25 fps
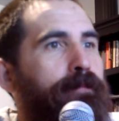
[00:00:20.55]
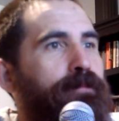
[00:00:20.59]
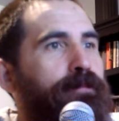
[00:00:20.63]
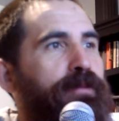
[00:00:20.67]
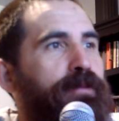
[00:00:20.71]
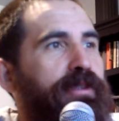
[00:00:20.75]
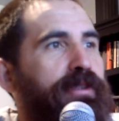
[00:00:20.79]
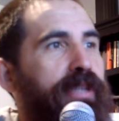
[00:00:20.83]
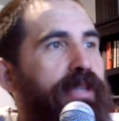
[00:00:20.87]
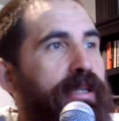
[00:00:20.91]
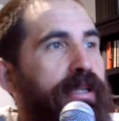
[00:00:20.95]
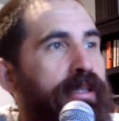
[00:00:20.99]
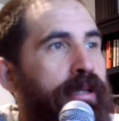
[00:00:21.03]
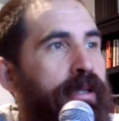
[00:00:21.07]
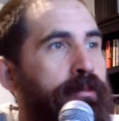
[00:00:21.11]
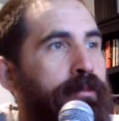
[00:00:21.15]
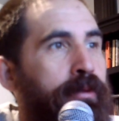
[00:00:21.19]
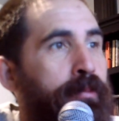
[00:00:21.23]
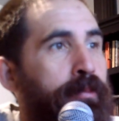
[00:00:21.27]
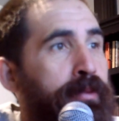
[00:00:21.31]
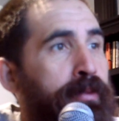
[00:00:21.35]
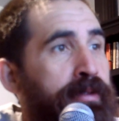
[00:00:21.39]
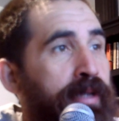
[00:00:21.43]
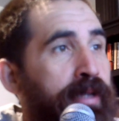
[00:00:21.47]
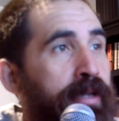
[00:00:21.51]
setting up the
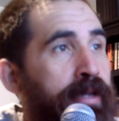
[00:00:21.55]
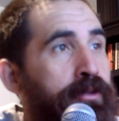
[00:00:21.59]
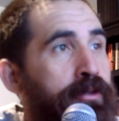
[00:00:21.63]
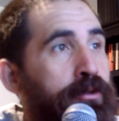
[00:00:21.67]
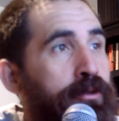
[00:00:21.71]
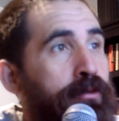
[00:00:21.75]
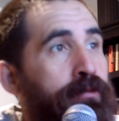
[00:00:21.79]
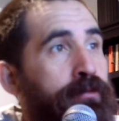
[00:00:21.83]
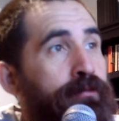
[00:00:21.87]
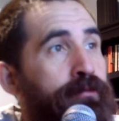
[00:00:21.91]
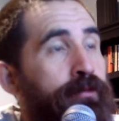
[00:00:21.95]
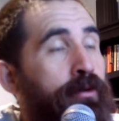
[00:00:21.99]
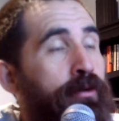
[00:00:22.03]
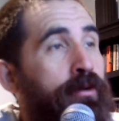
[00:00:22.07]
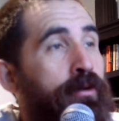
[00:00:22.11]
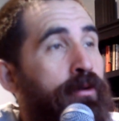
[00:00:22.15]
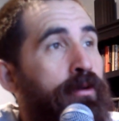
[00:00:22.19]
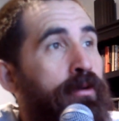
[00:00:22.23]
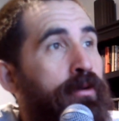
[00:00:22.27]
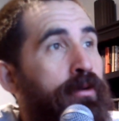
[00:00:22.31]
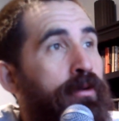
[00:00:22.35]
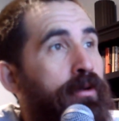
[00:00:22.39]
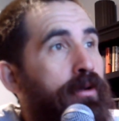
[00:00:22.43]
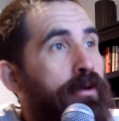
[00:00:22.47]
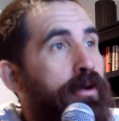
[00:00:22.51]
potential
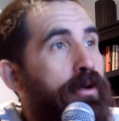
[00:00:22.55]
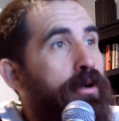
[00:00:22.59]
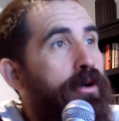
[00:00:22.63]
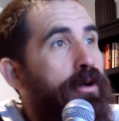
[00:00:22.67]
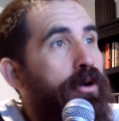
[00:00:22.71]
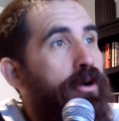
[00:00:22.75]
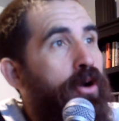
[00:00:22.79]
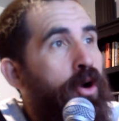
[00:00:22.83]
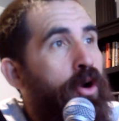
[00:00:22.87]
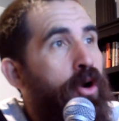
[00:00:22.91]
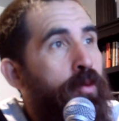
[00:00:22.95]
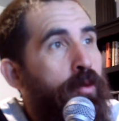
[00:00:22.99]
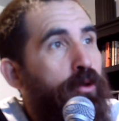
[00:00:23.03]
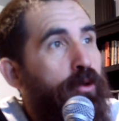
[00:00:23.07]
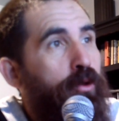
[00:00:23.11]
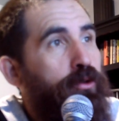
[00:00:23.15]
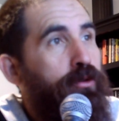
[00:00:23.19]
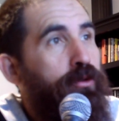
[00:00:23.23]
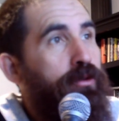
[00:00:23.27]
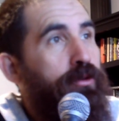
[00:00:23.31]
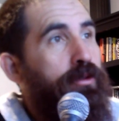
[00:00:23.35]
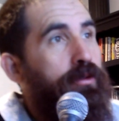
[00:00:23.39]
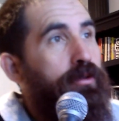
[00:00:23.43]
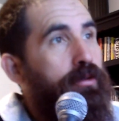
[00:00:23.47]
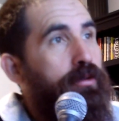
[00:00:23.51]
for
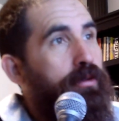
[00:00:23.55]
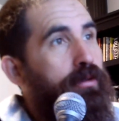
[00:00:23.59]
almost